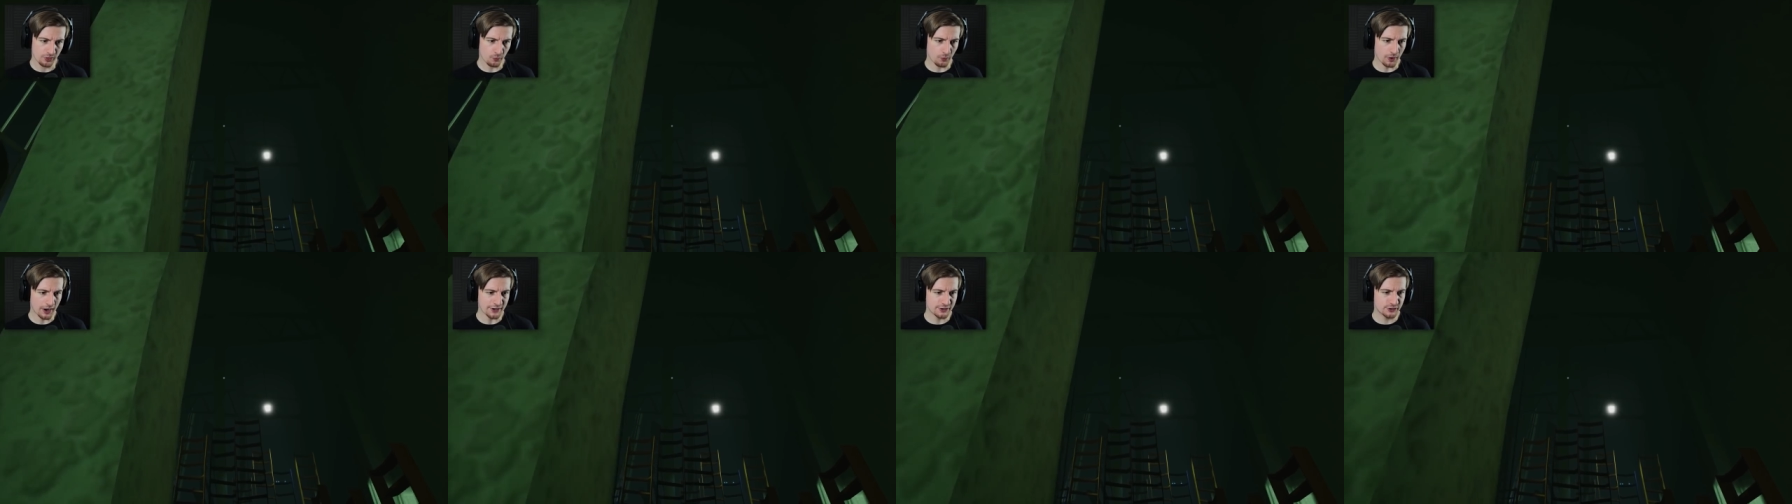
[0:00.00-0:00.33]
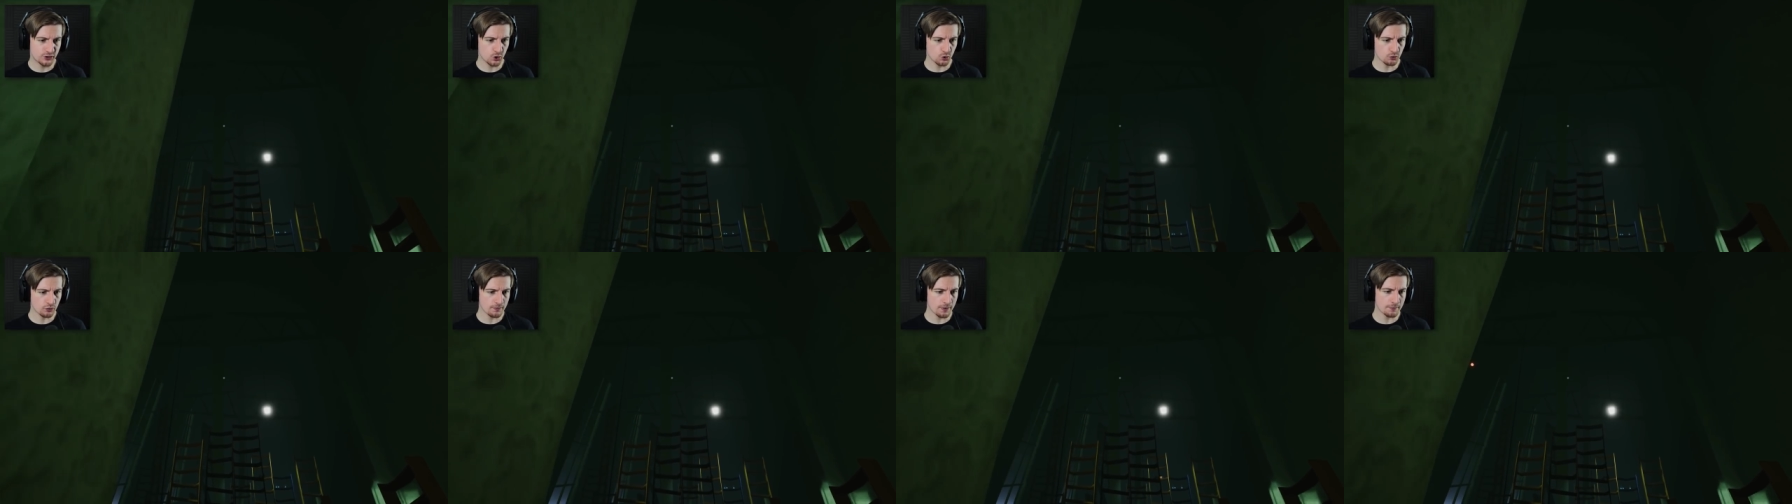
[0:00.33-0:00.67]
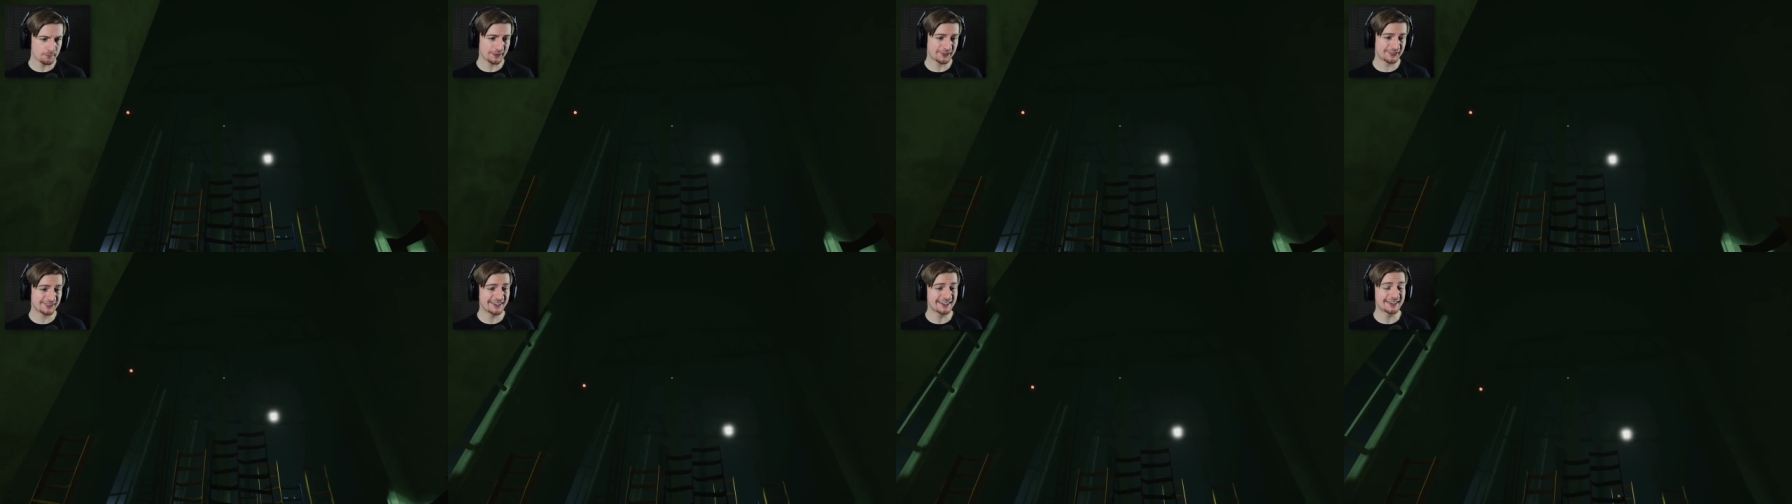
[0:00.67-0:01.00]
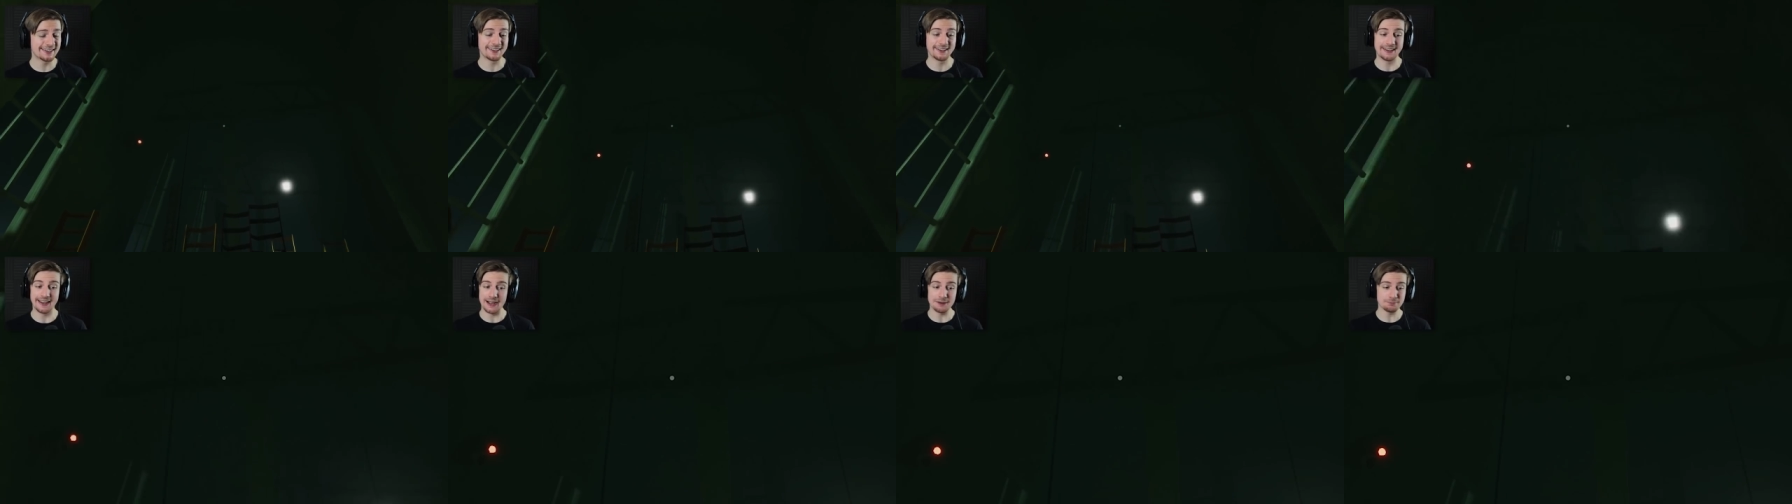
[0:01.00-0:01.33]
Though I do remember
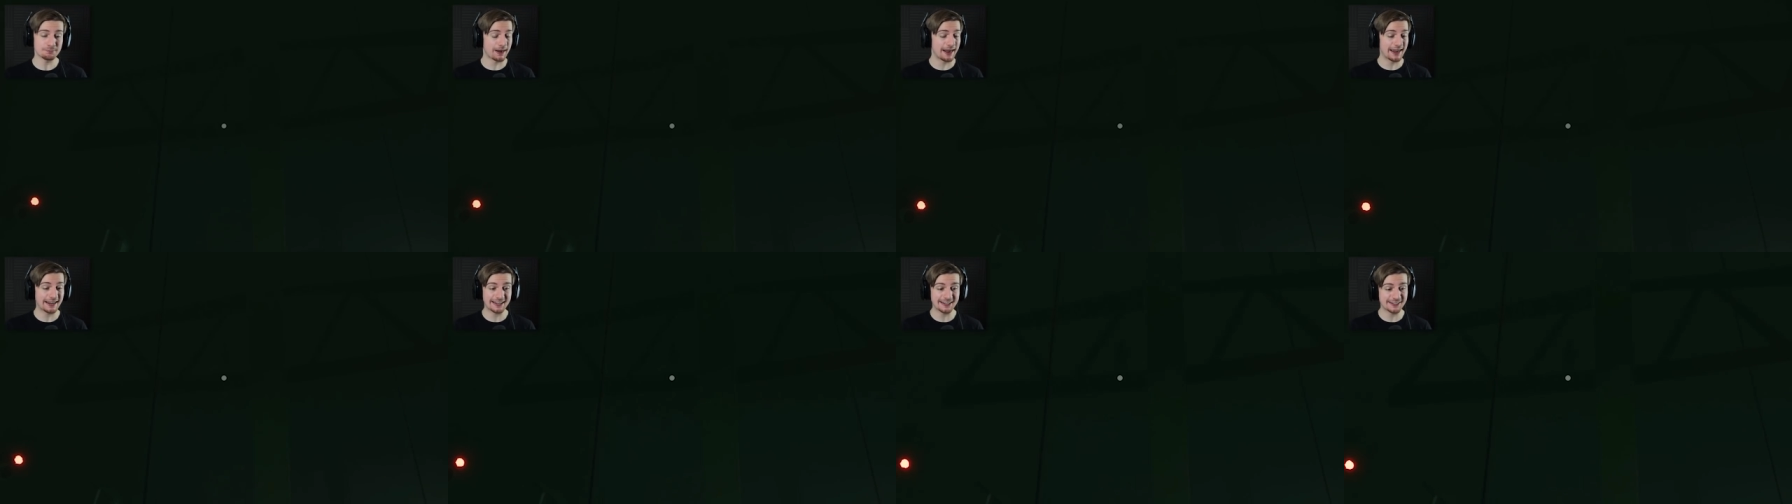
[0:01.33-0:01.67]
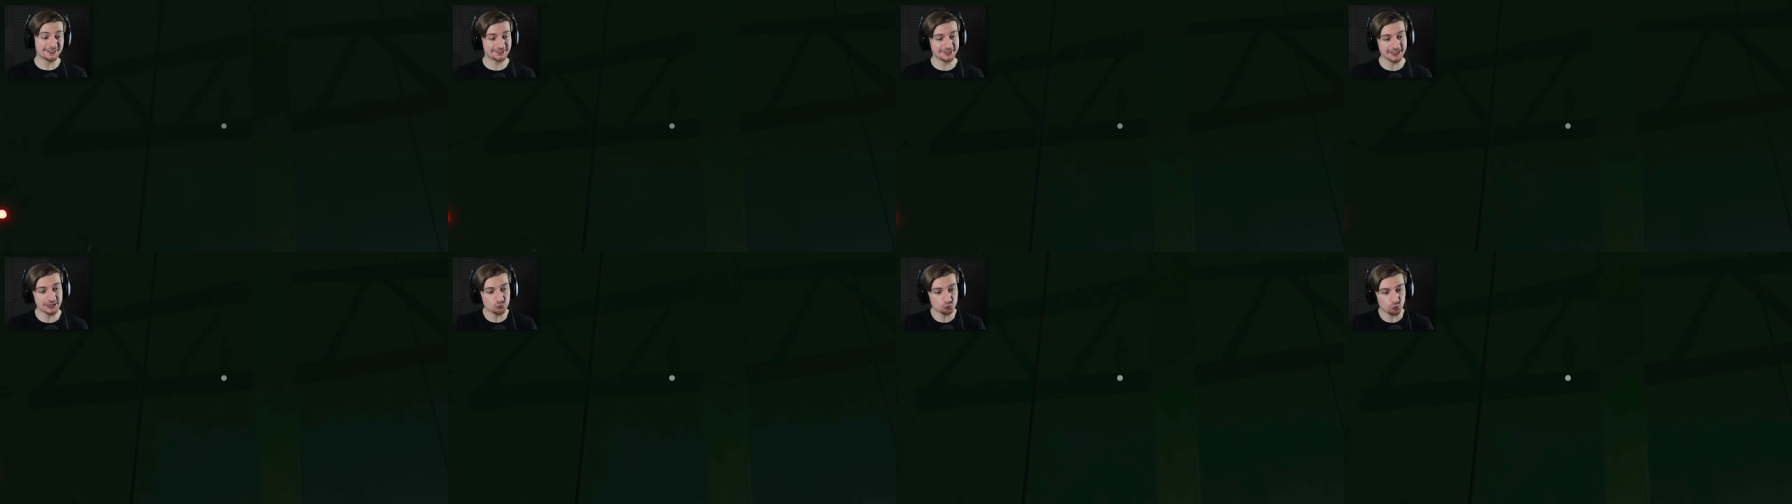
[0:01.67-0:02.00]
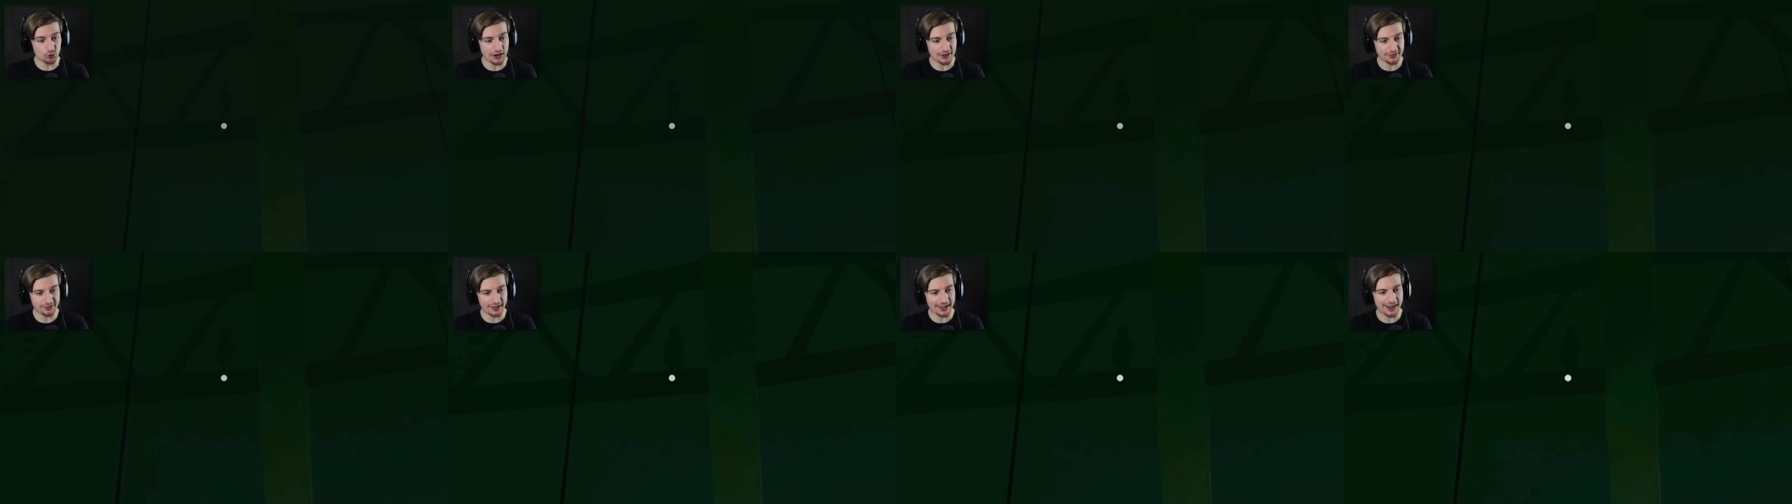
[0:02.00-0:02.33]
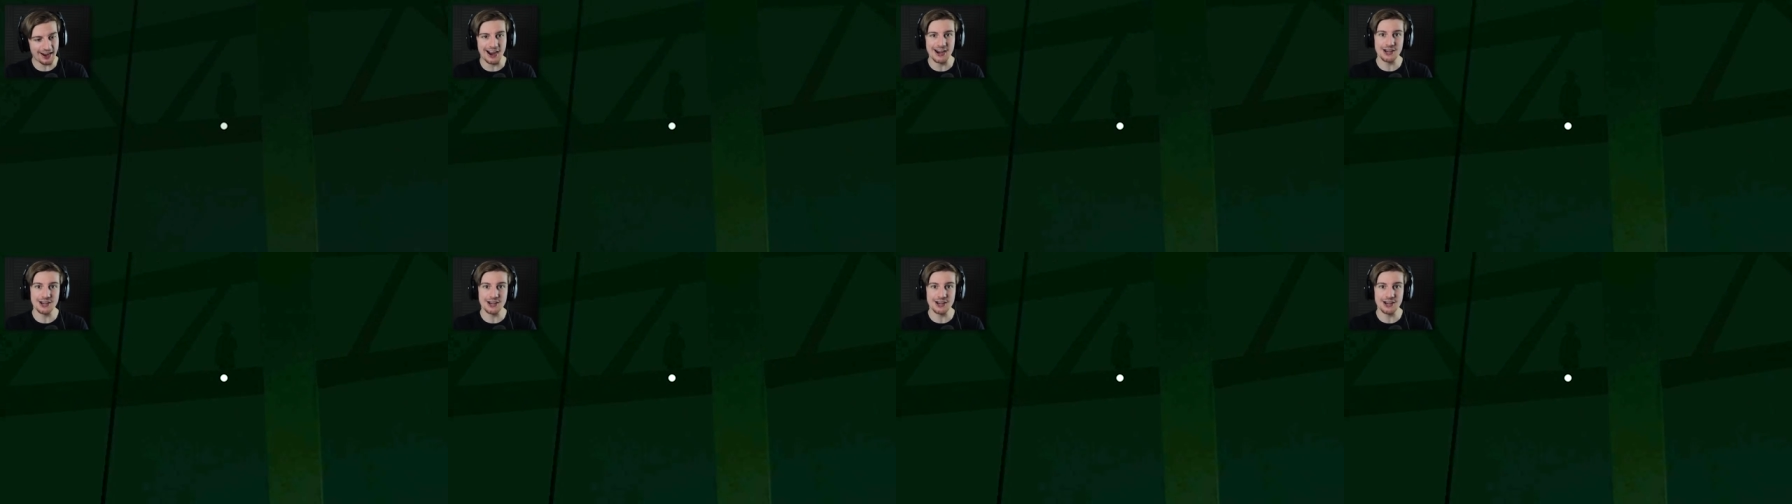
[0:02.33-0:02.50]
seeing, yep, I can see him right there.